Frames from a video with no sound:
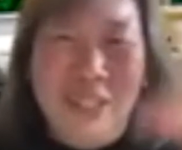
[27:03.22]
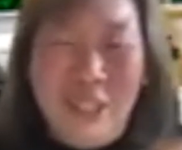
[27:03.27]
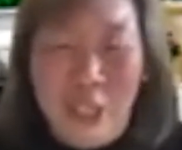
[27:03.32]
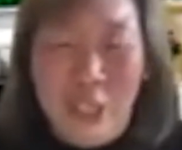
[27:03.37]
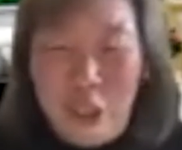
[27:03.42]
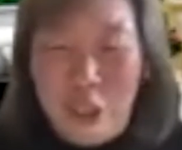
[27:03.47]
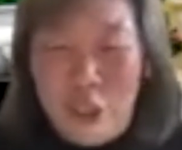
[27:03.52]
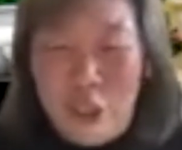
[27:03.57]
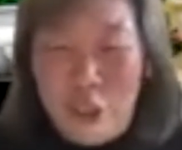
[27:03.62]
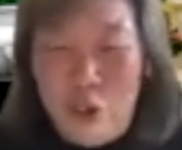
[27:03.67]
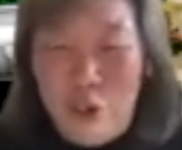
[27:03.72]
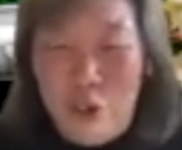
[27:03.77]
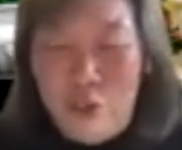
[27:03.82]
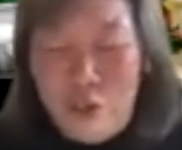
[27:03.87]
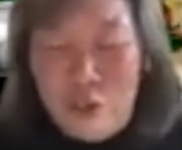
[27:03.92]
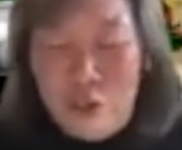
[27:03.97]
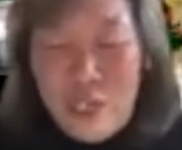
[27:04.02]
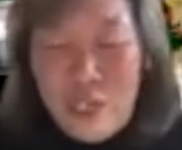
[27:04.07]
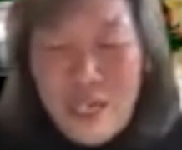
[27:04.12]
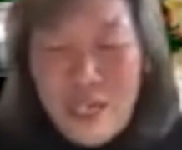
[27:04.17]
the session is
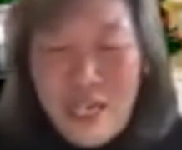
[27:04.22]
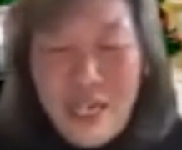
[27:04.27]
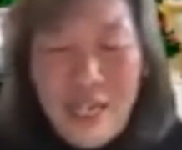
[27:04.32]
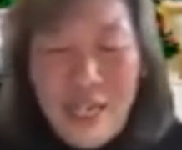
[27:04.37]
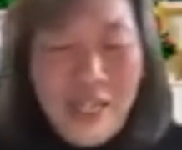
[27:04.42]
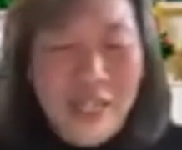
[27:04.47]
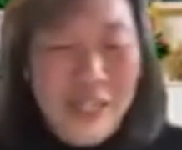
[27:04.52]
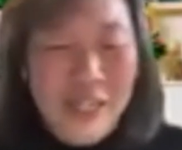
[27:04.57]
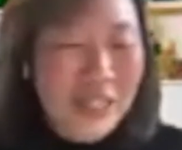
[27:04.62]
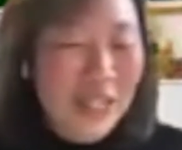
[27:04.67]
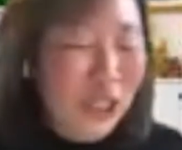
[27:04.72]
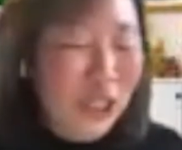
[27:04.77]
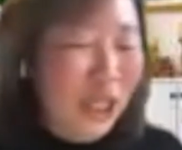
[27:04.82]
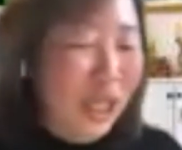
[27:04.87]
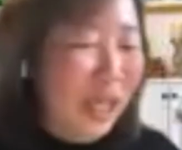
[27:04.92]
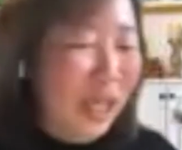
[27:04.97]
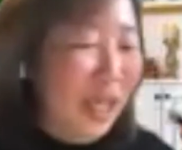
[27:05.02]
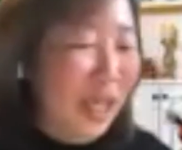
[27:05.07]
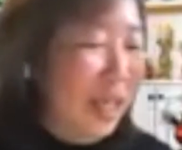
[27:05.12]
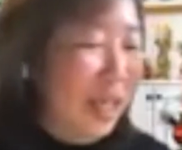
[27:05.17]
over, it is such
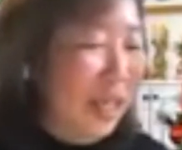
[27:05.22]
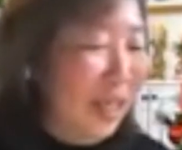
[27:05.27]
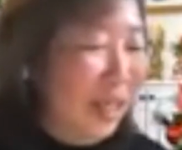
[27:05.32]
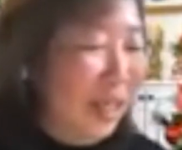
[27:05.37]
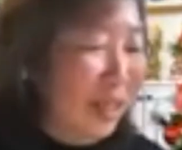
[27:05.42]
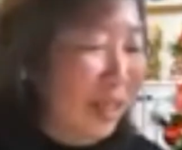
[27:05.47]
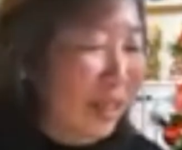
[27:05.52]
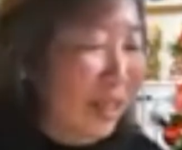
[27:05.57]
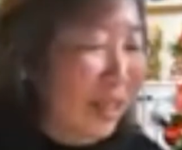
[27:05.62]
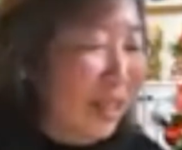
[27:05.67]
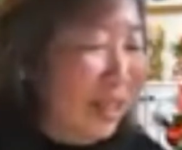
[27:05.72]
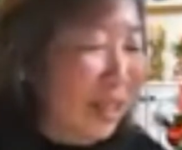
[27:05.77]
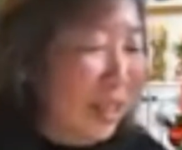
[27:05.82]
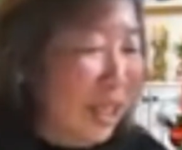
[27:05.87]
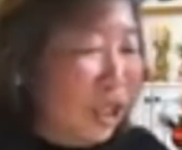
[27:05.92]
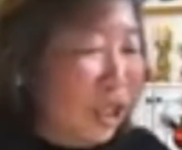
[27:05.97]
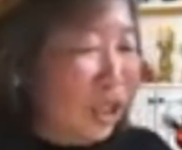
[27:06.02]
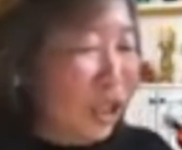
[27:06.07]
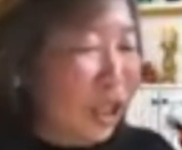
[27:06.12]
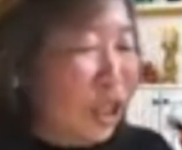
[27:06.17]

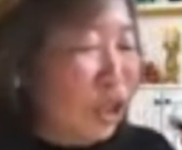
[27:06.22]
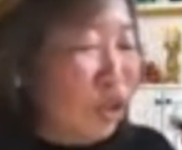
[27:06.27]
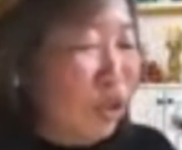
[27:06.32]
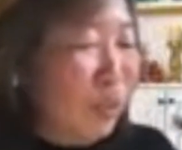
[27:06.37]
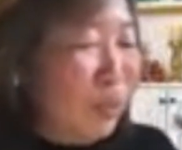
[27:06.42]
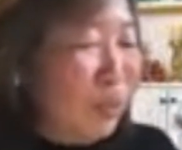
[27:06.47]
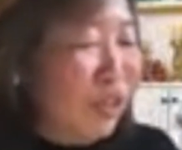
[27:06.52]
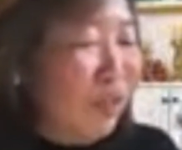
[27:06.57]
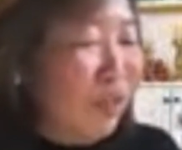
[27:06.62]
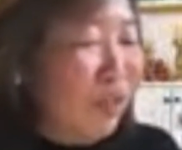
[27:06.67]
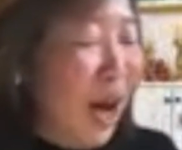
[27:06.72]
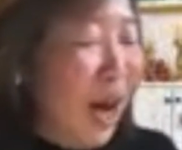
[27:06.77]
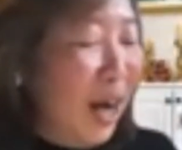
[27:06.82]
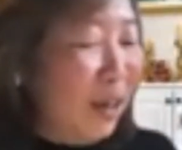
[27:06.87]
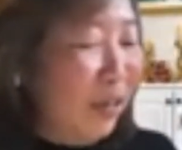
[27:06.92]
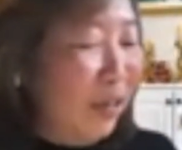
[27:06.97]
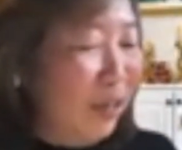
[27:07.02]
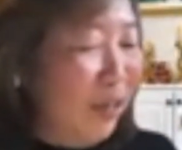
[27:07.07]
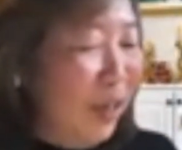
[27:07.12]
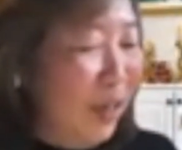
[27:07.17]
a descriptive part
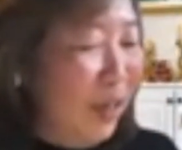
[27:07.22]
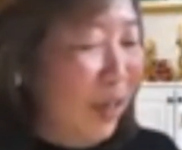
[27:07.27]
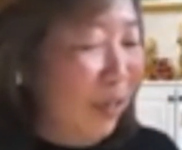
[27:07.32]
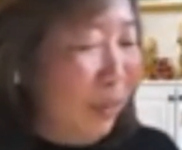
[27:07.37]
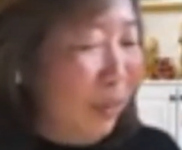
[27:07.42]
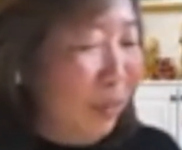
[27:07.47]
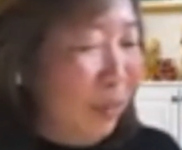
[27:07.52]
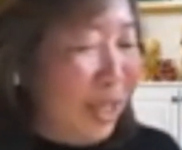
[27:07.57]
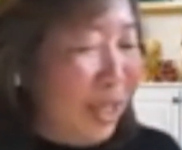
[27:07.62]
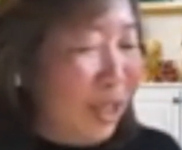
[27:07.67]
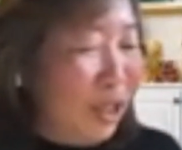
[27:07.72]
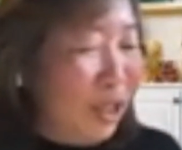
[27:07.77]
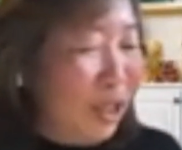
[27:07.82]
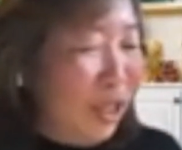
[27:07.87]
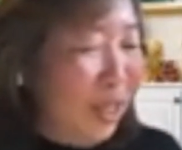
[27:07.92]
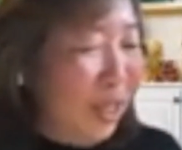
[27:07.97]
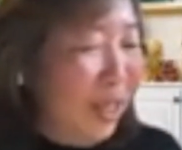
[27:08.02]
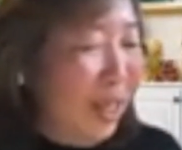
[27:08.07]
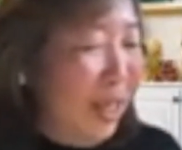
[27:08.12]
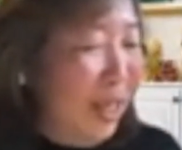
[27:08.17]
of the passage
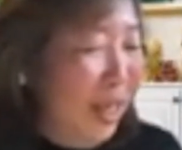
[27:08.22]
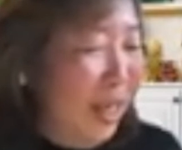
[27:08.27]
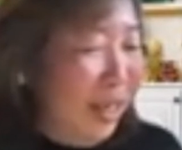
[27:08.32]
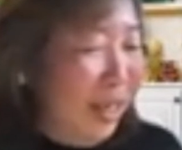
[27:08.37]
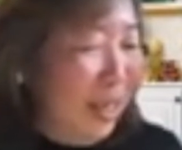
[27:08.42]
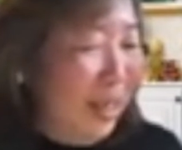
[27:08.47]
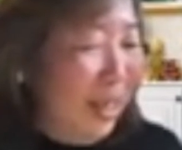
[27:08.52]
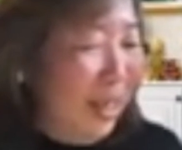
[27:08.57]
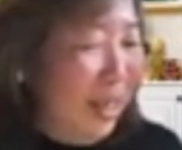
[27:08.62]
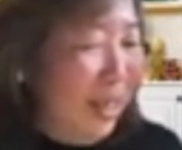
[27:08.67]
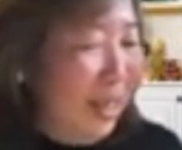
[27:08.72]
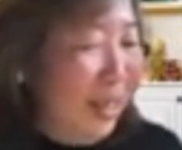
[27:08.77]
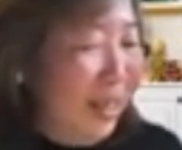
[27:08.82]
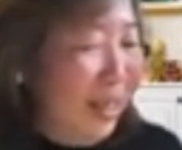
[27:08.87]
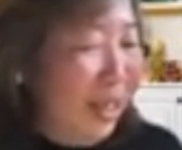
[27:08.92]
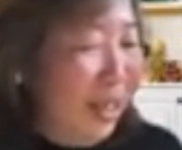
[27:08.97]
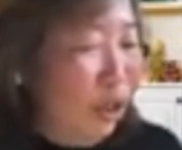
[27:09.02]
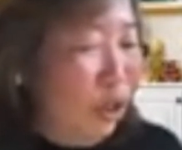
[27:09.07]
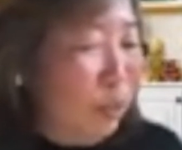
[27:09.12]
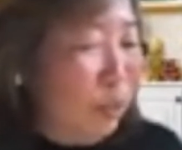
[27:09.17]
that
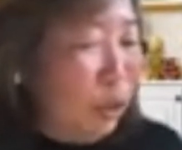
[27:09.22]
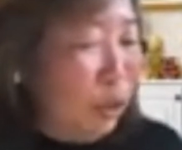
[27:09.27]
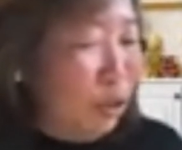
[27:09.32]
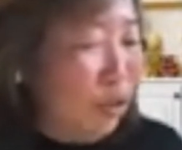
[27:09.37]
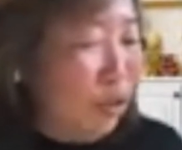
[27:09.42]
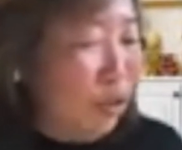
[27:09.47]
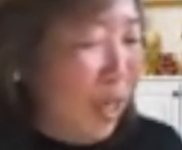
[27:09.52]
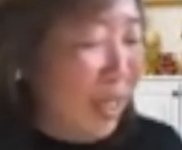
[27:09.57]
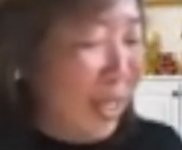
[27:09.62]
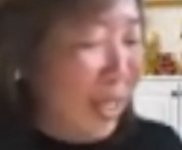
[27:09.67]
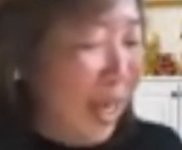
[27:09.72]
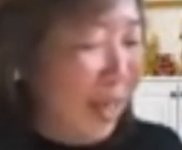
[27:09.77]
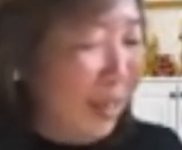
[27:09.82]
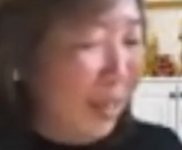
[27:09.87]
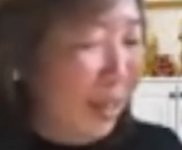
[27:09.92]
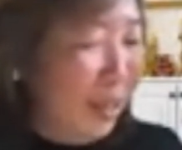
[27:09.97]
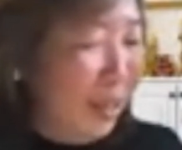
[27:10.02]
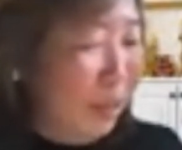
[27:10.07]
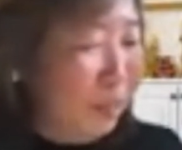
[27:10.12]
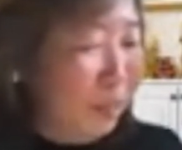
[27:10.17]
Luke portrays, and
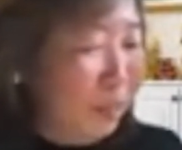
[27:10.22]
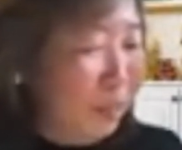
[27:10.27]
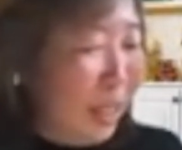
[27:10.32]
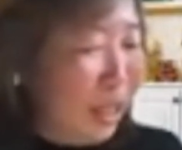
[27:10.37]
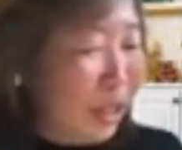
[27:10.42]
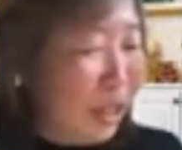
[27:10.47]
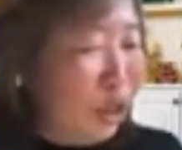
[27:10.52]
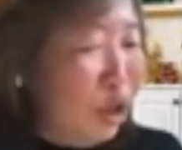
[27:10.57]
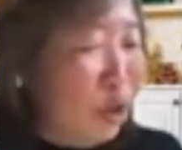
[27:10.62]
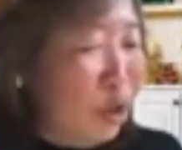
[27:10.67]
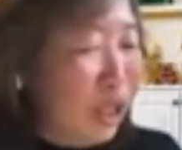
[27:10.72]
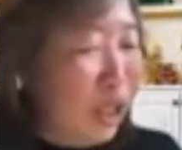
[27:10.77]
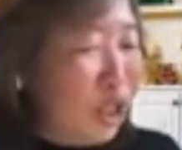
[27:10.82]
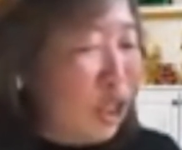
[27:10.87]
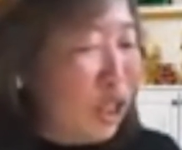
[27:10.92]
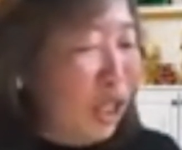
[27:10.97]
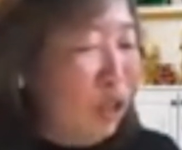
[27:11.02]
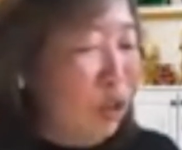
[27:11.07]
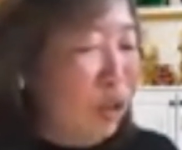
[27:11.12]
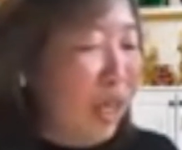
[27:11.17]
there's so
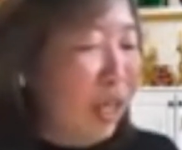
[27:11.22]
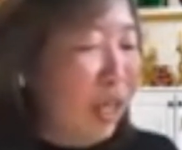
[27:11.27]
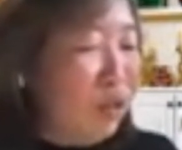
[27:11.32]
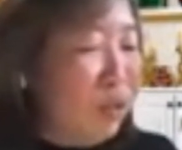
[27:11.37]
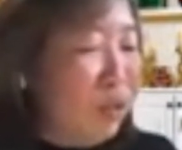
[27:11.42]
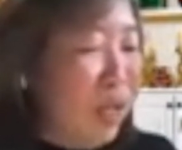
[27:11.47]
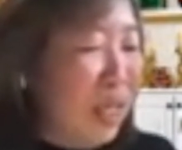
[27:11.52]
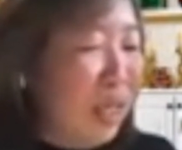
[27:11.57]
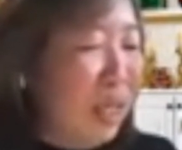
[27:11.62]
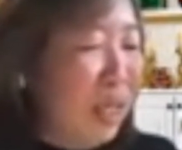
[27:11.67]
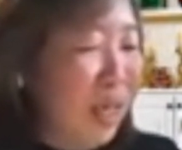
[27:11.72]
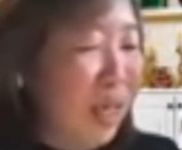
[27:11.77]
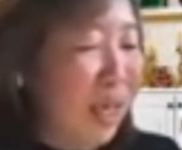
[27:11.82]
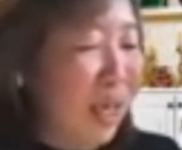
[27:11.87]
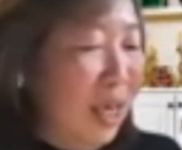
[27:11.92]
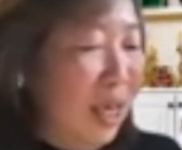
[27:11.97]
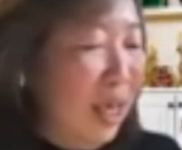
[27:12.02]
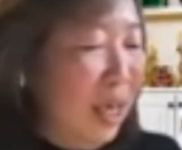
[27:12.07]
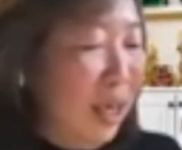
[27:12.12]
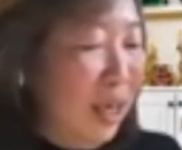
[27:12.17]
much that you can read
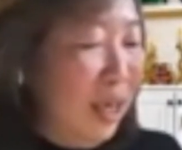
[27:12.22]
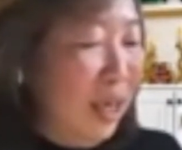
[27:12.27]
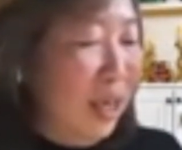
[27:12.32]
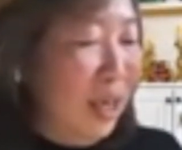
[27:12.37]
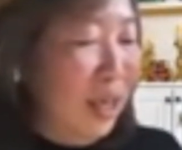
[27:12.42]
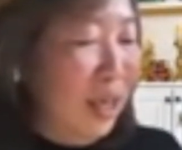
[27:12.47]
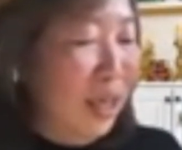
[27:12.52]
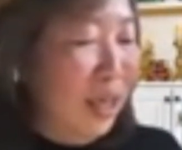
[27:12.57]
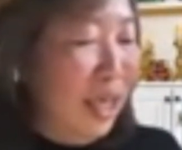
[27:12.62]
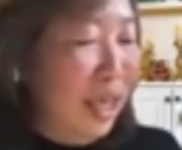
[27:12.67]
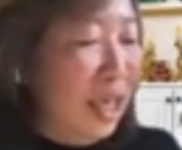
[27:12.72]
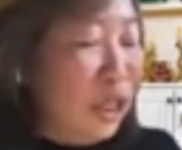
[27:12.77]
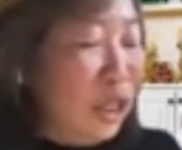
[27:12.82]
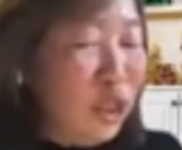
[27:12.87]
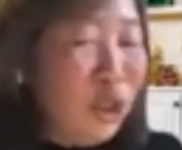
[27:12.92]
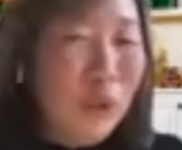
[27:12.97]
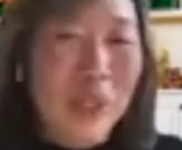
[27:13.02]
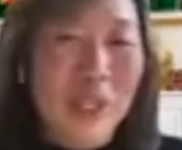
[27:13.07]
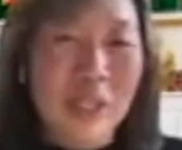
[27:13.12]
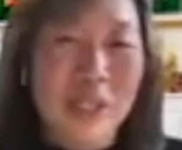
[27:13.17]

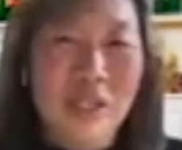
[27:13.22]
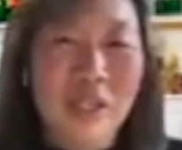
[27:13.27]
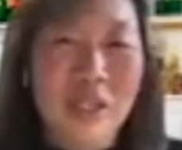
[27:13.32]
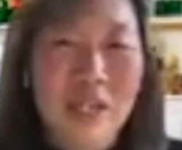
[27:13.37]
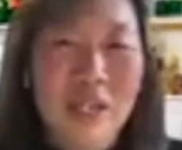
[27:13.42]
into it.